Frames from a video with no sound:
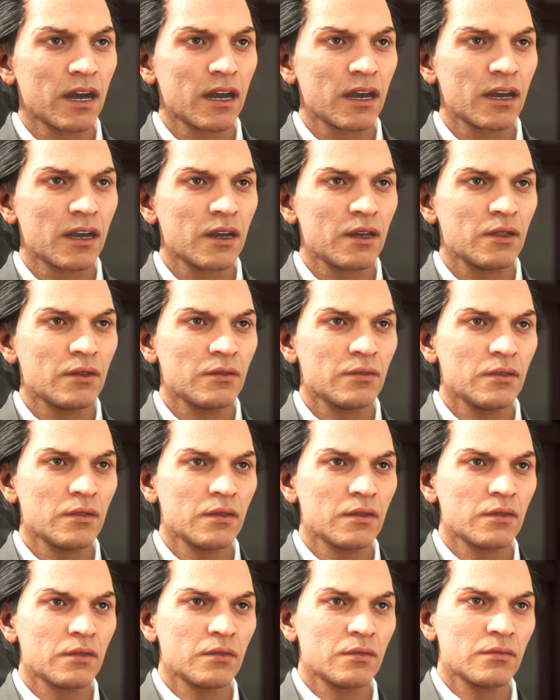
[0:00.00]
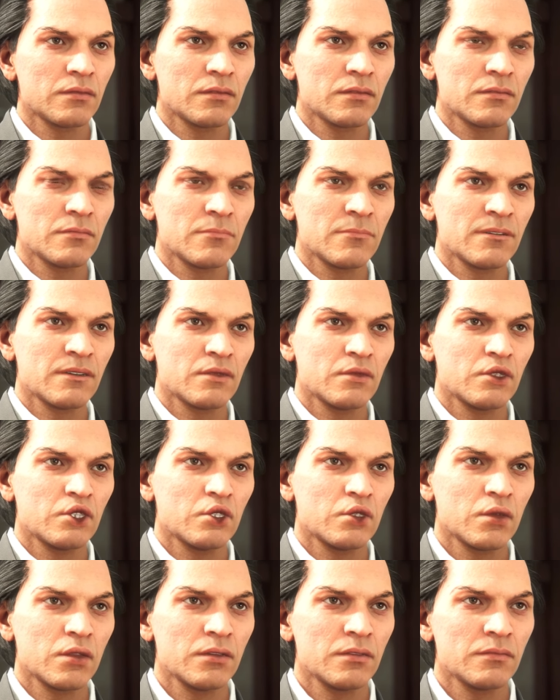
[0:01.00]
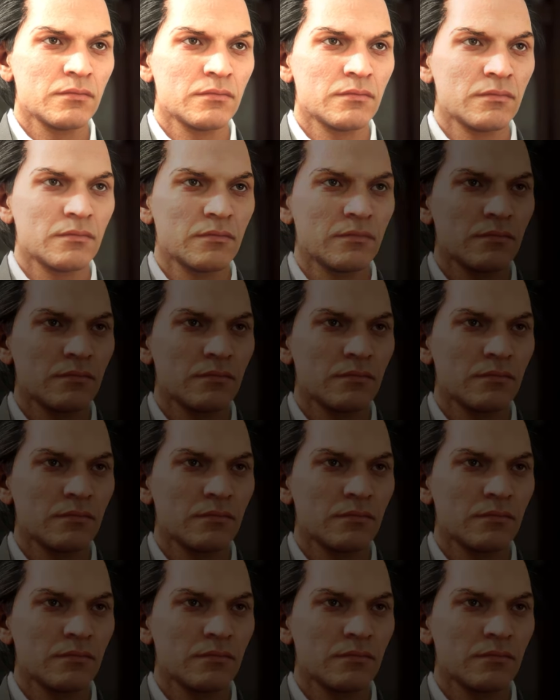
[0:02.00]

sign, you know, the usual.